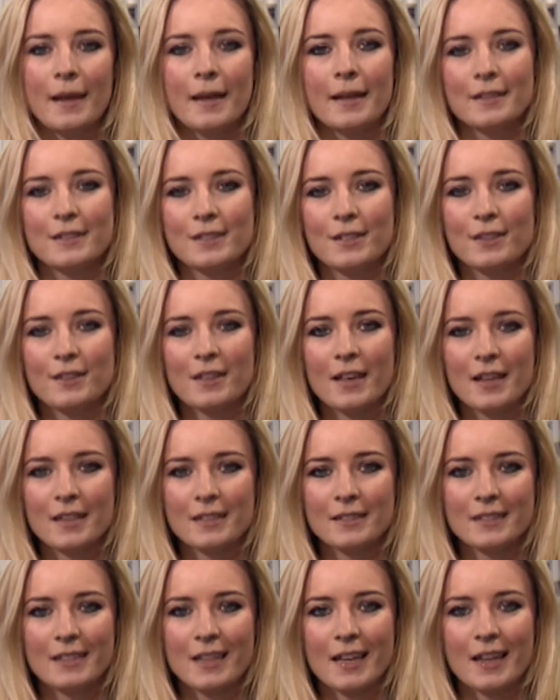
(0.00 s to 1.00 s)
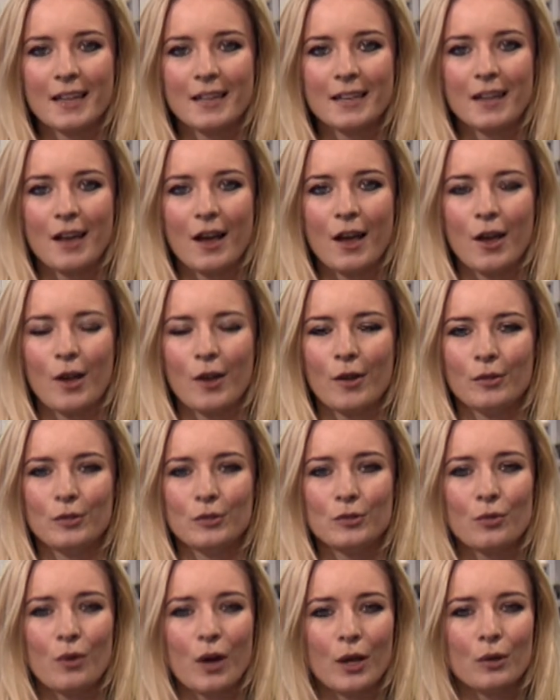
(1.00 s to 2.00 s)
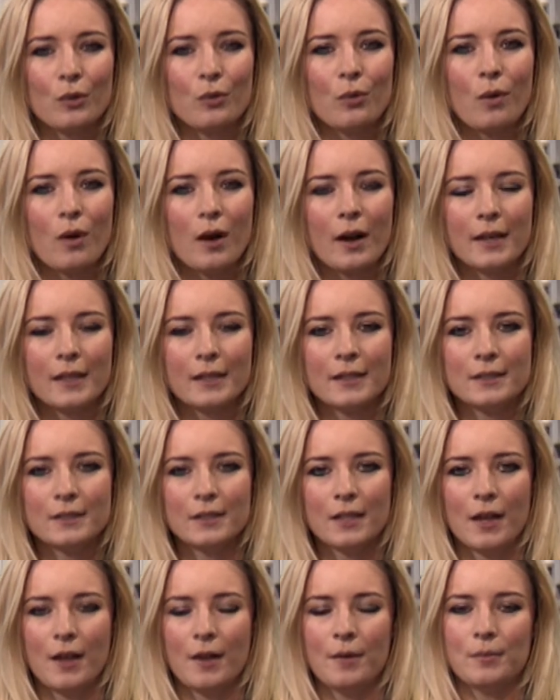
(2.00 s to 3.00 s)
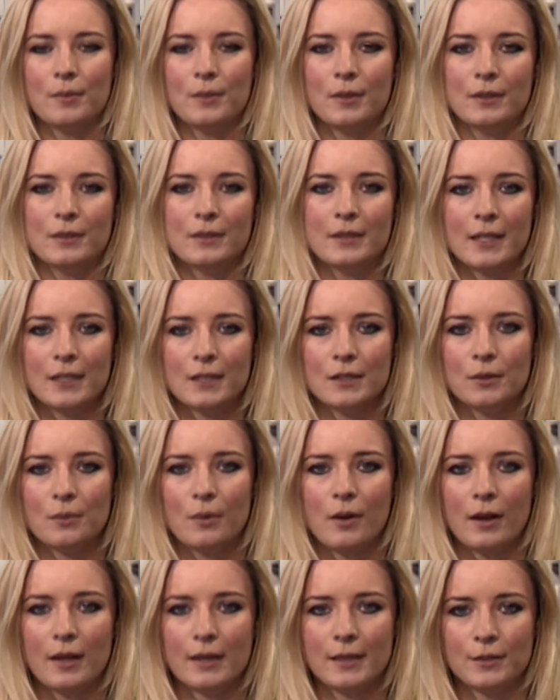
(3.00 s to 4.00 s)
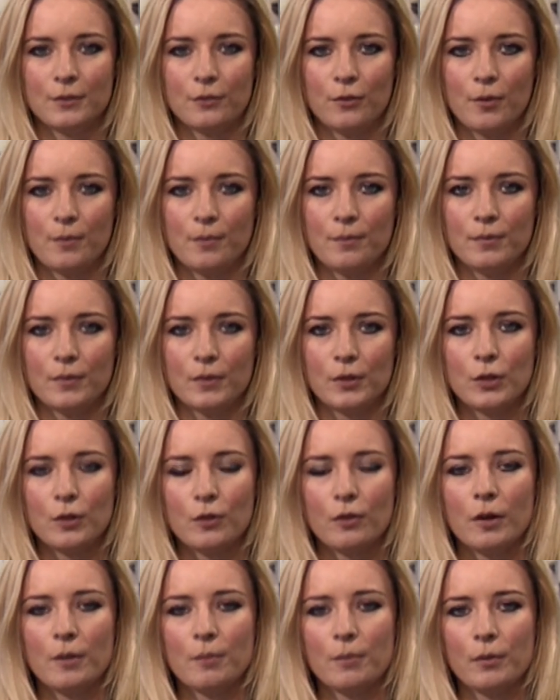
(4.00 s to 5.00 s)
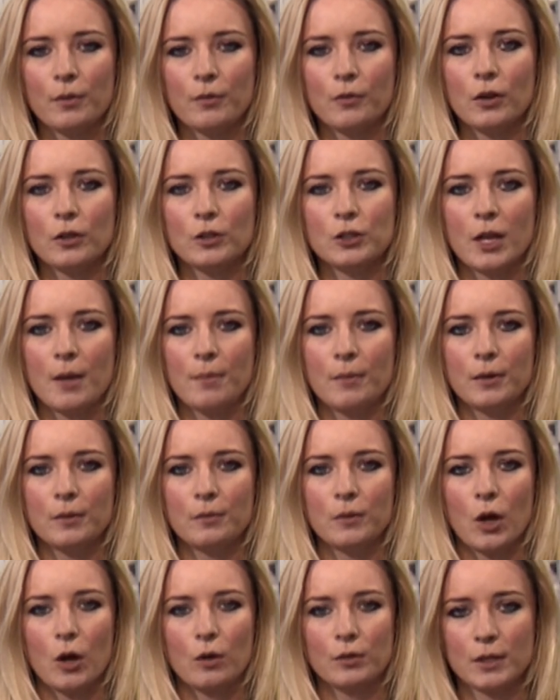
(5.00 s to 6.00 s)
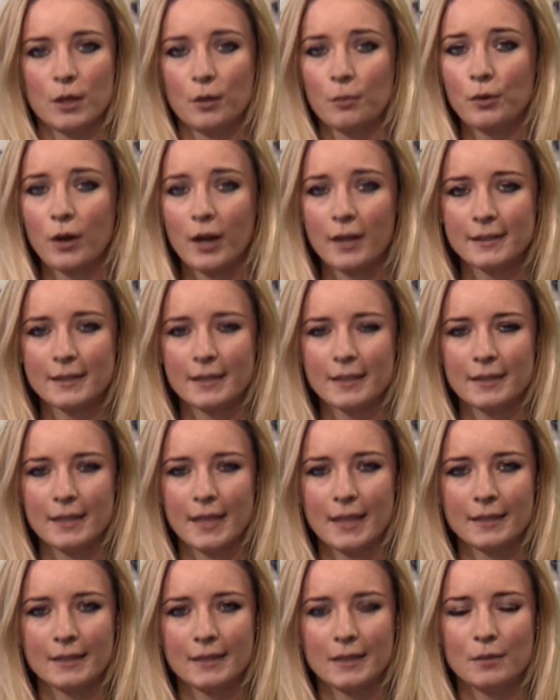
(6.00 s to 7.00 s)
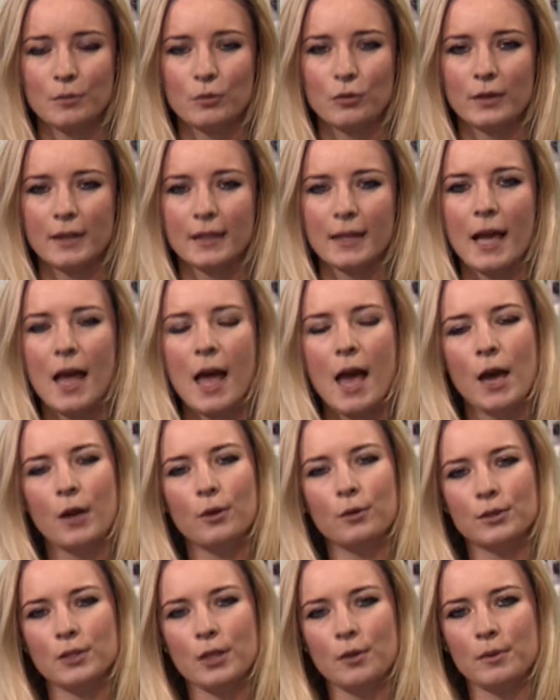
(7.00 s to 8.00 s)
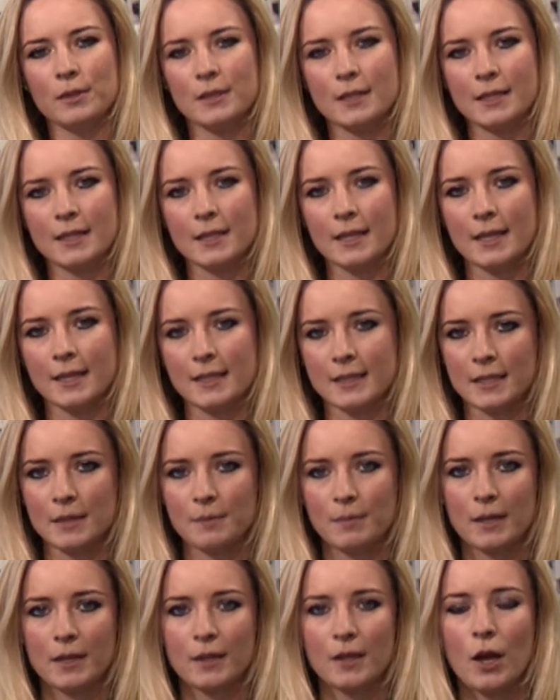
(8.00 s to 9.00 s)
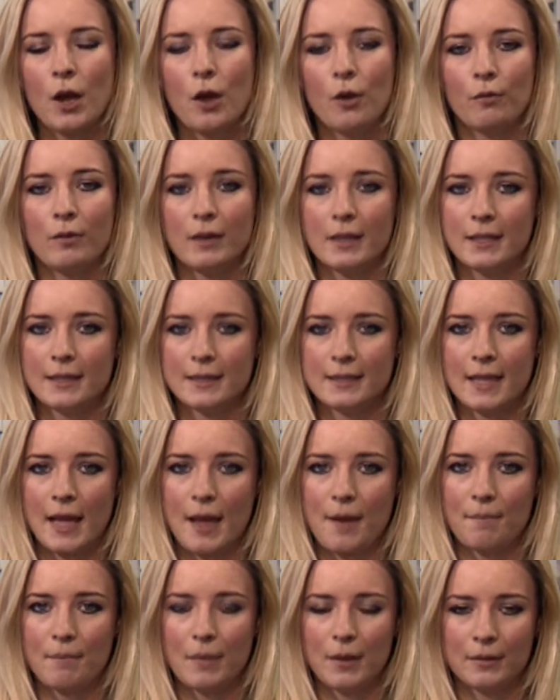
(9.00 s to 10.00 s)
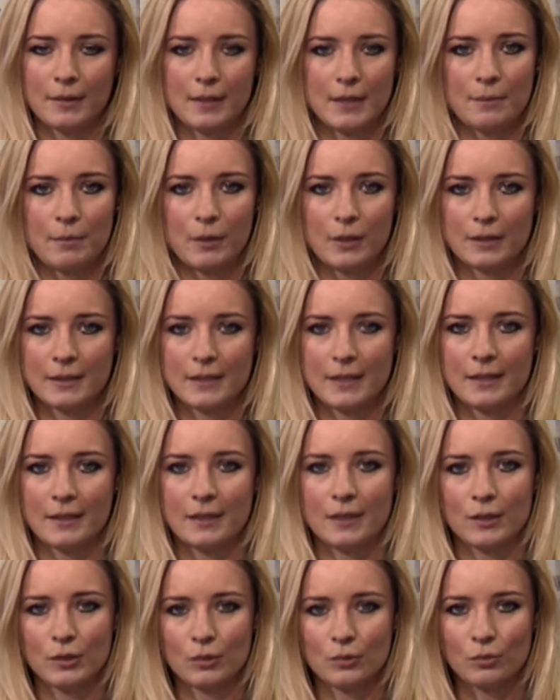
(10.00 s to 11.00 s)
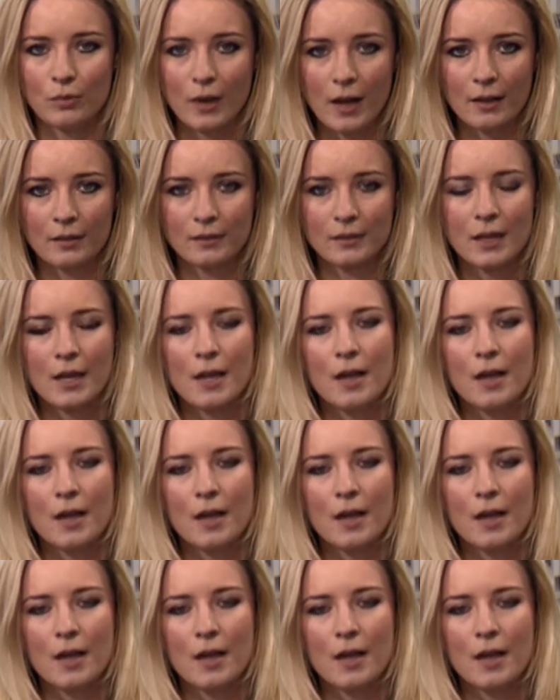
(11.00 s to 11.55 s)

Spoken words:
Into Thursday, it's quite quiet in data-wise from Europe. We've got German wholesale price index in the morning, and also we'll see the ECB release their monthly bulletin as well.